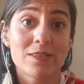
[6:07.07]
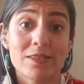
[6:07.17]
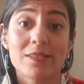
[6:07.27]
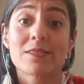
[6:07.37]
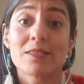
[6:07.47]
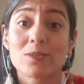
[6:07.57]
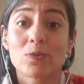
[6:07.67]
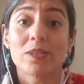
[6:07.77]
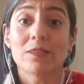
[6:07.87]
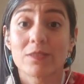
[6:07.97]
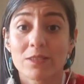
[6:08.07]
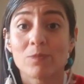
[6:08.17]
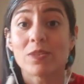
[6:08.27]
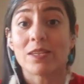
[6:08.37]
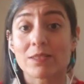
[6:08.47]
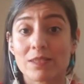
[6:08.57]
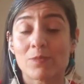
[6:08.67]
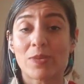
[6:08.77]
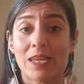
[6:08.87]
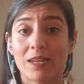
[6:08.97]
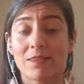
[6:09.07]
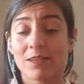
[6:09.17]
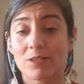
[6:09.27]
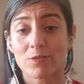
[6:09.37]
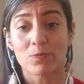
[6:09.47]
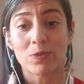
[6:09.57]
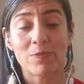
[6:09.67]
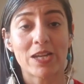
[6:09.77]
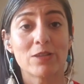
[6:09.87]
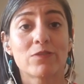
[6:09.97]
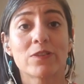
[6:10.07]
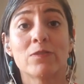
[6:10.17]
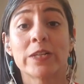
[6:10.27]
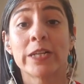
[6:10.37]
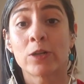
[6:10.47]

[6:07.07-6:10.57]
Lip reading: this is where some things come in and that we might not feel very